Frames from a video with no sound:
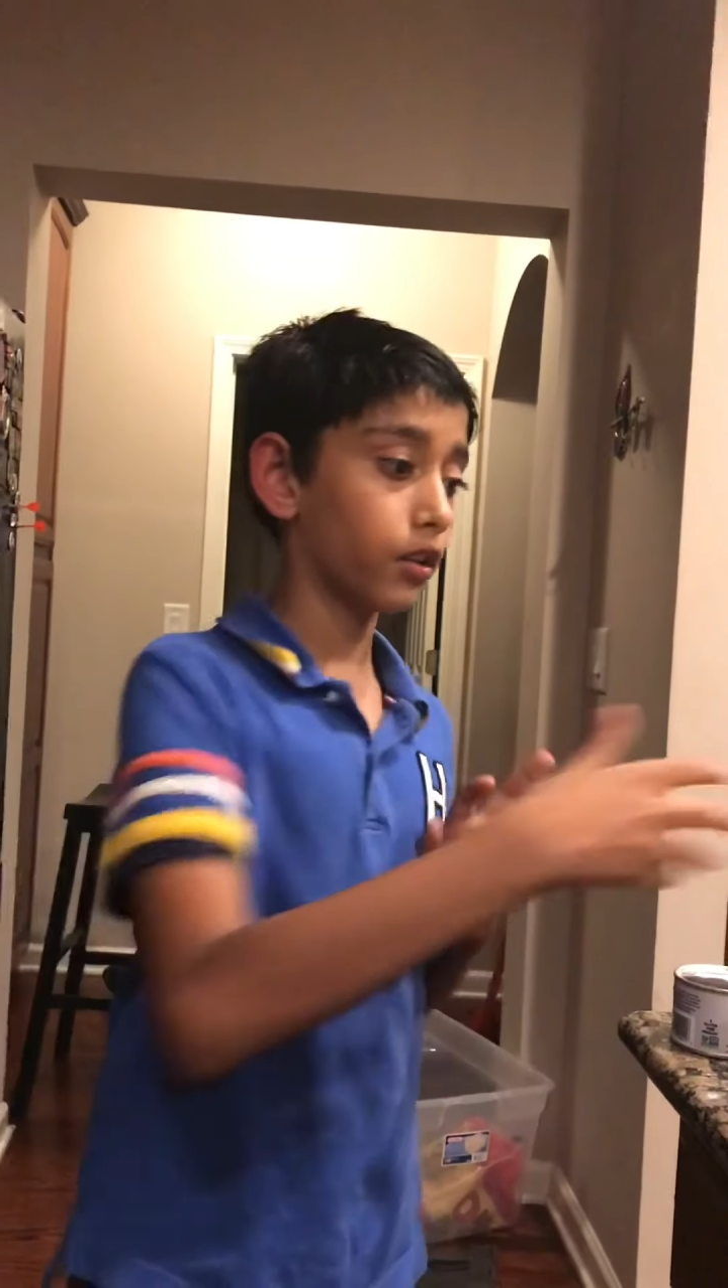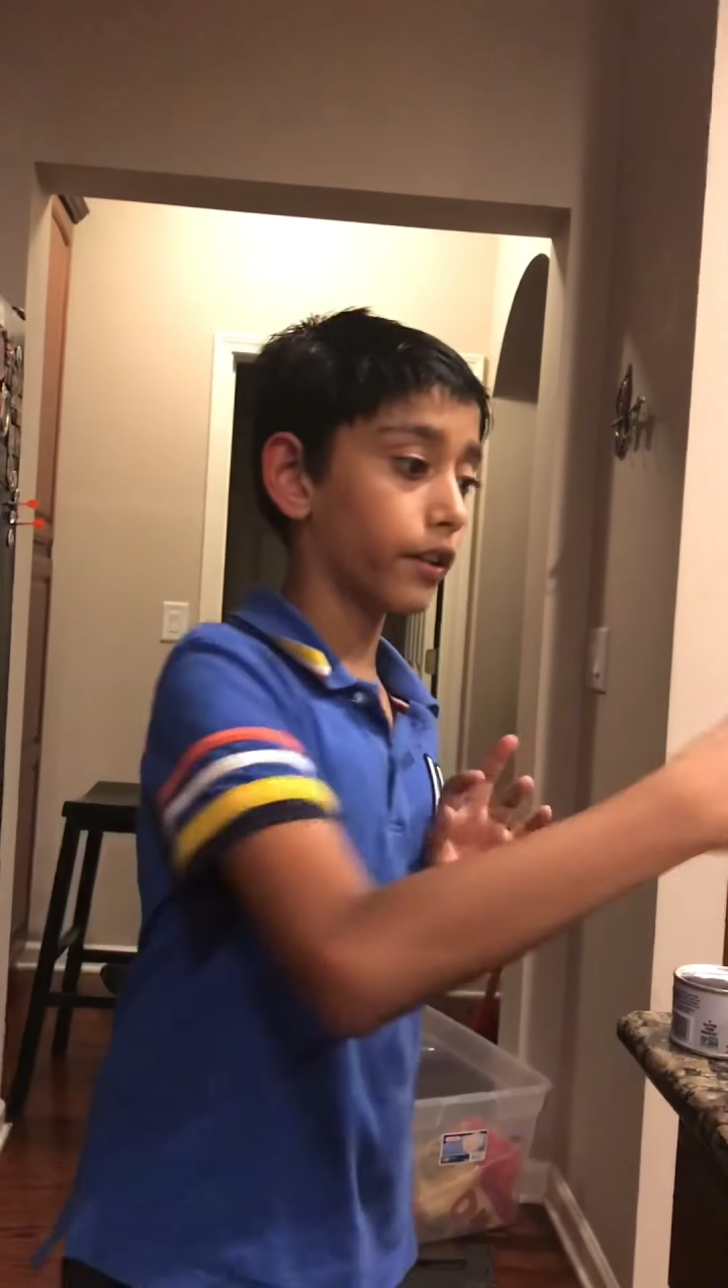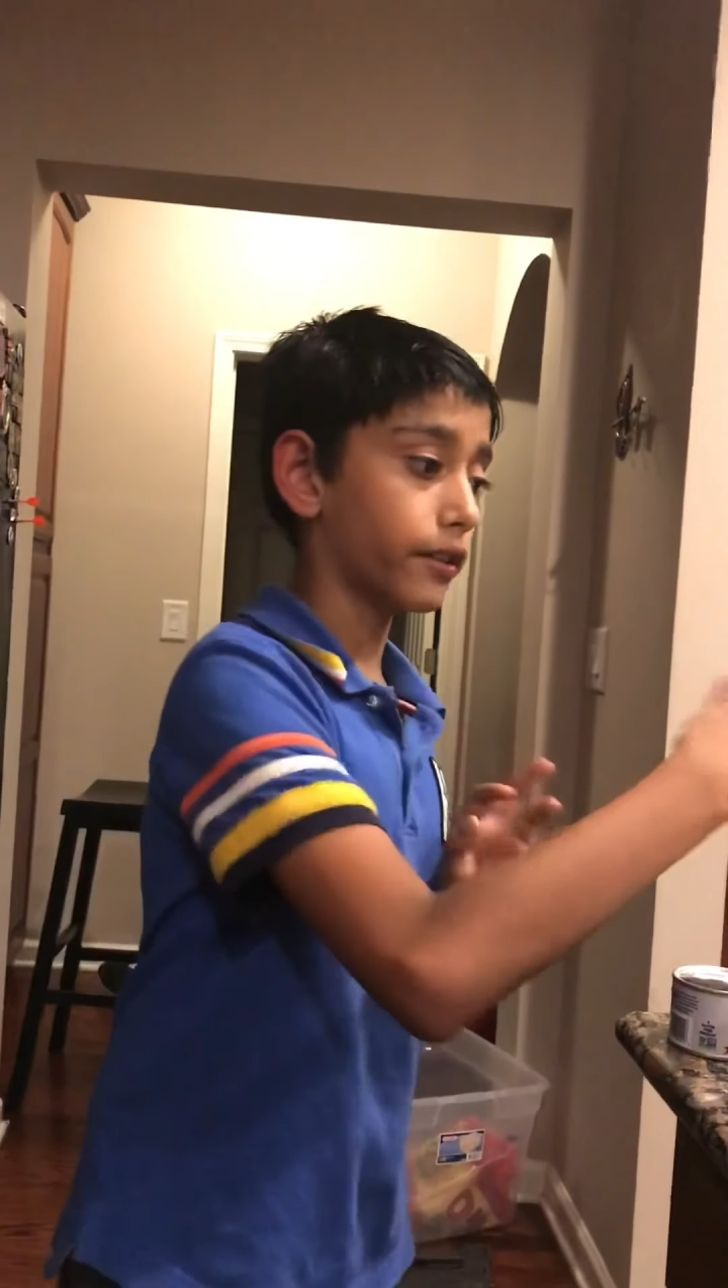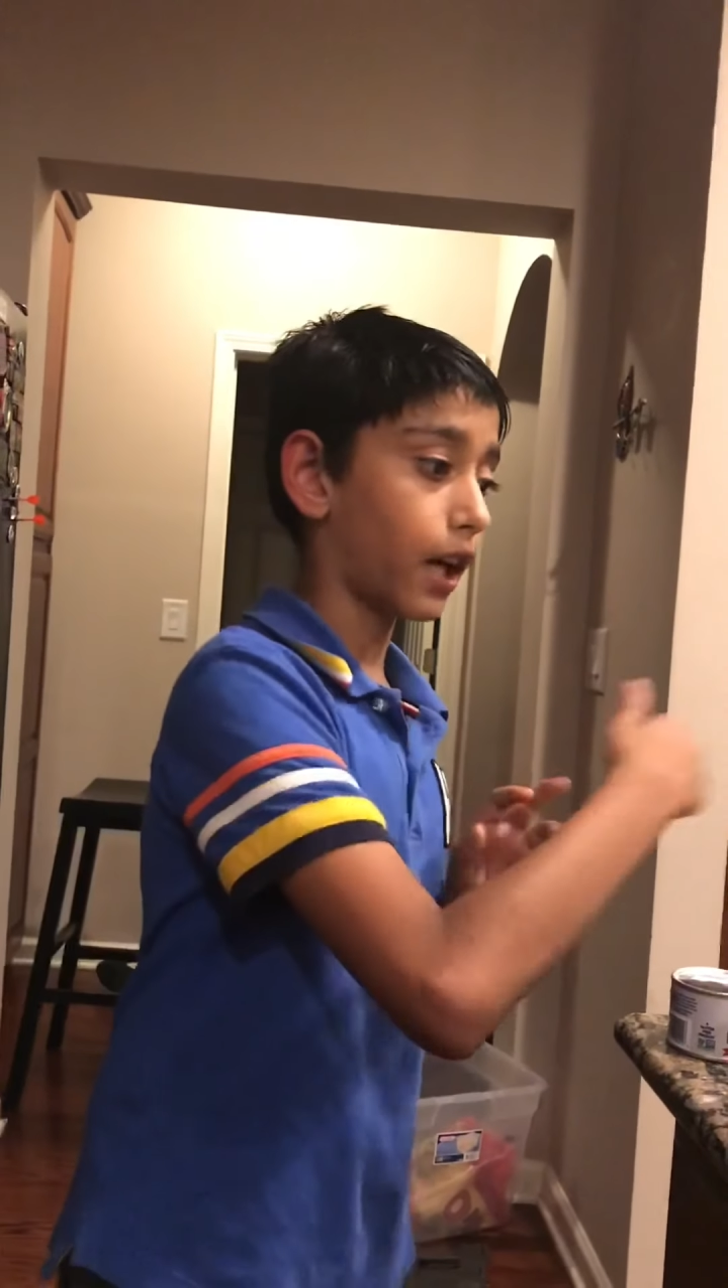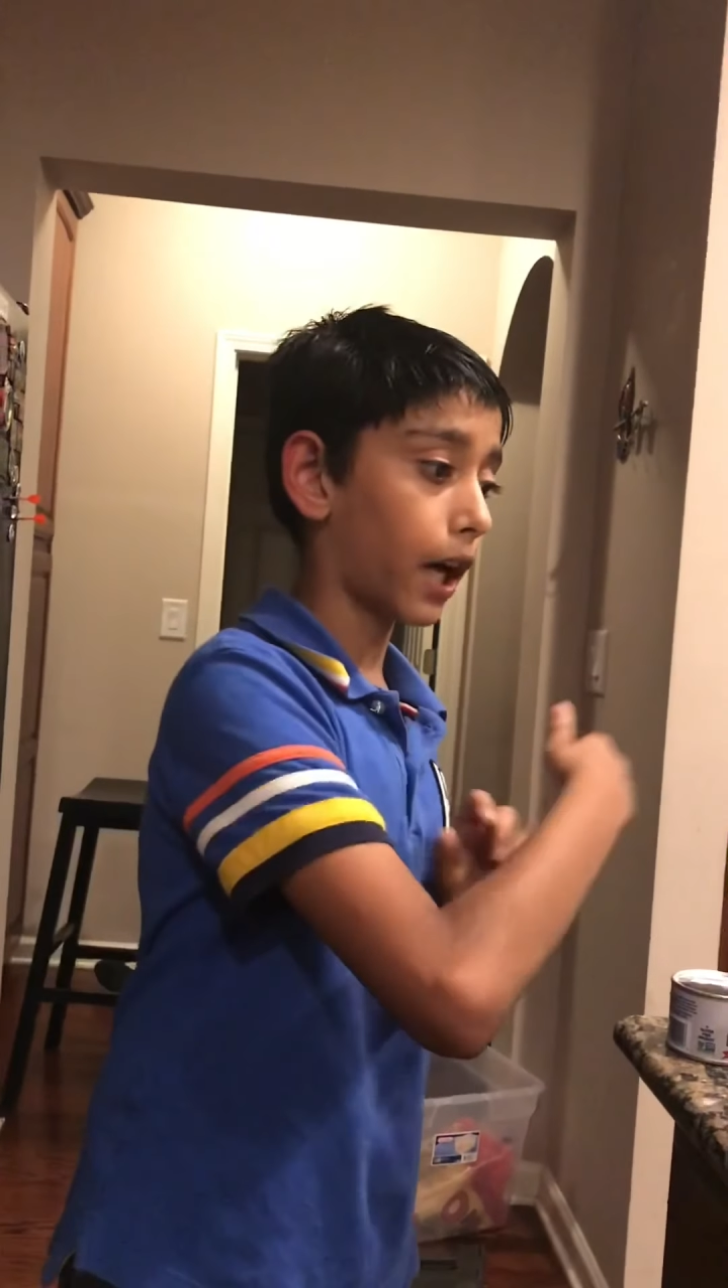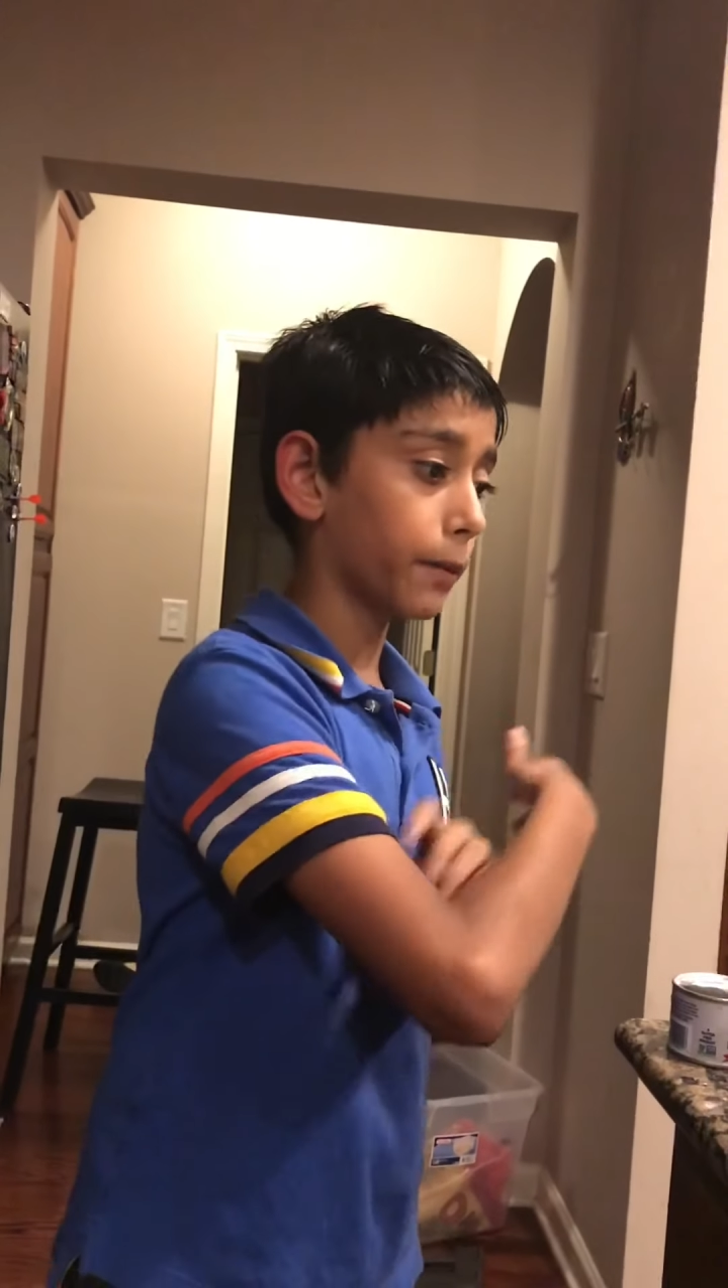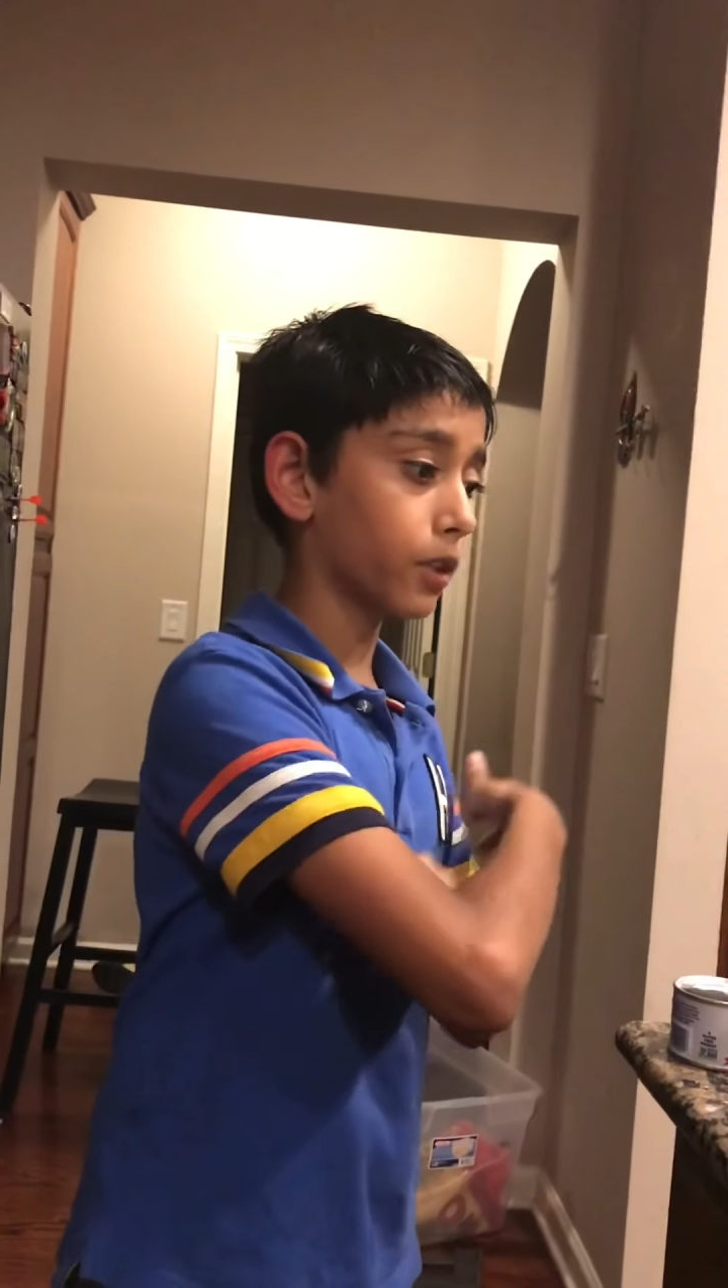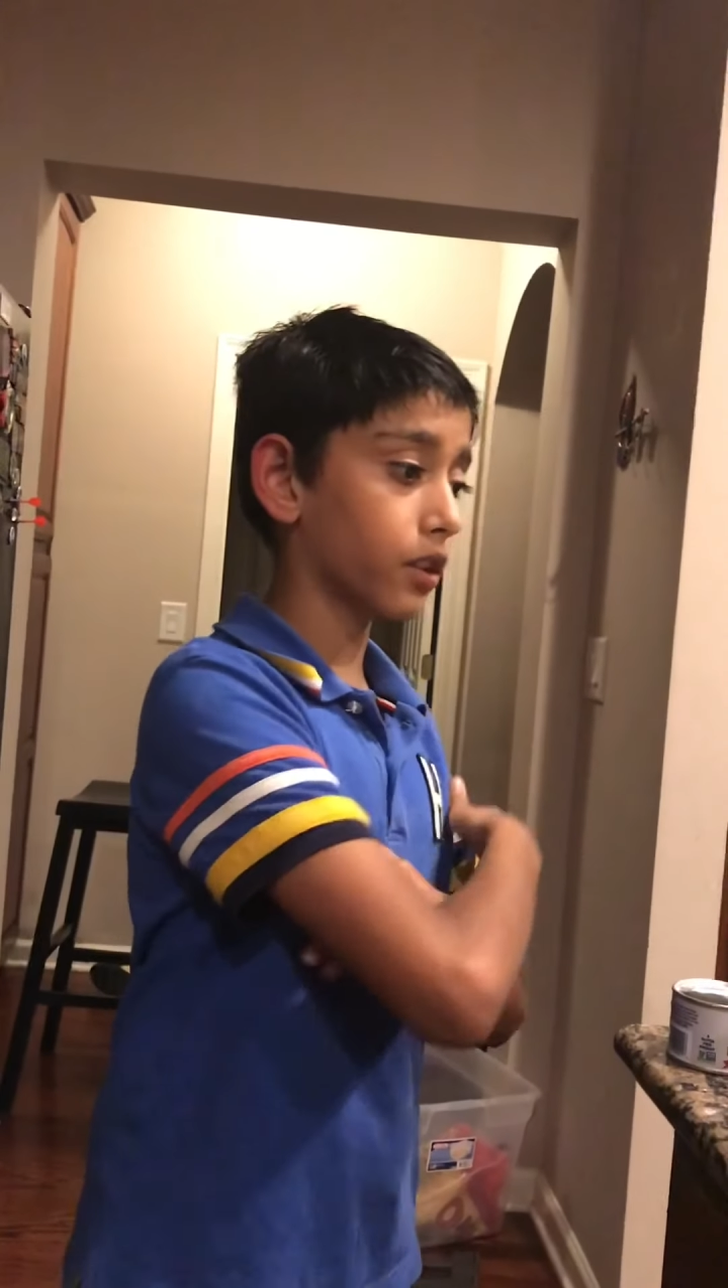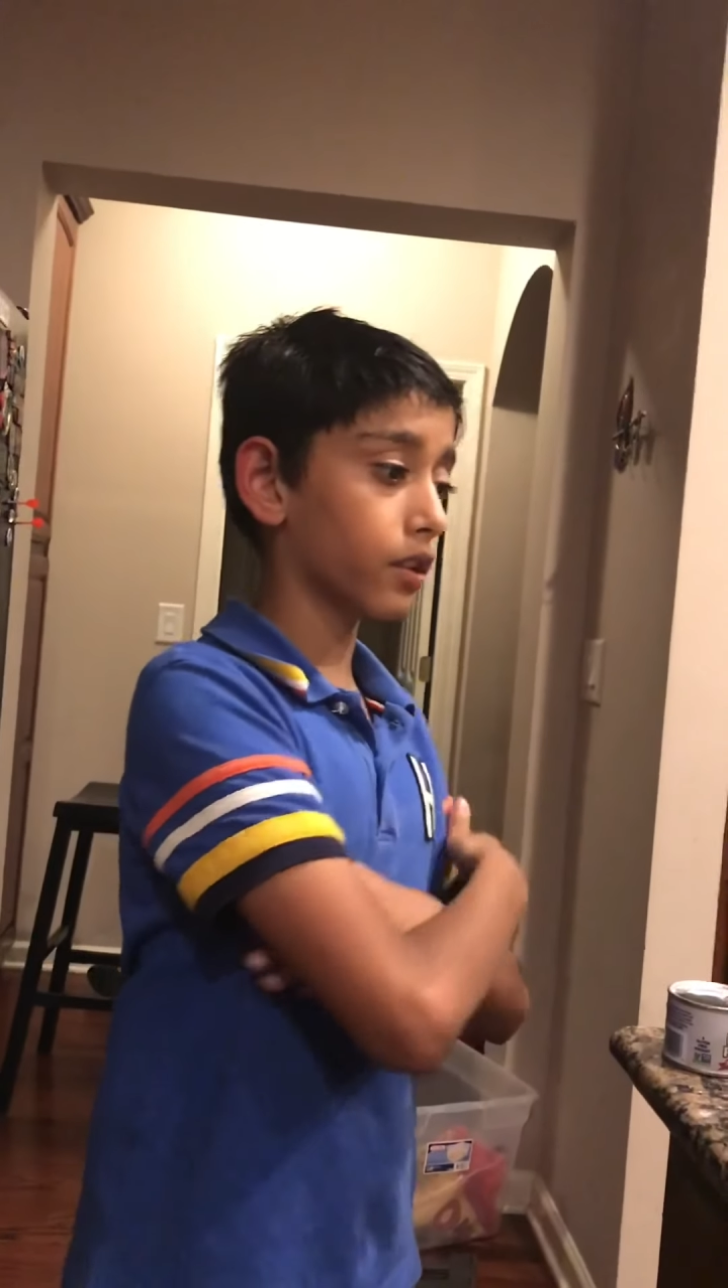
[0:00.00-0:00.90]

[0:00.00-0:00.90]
the timing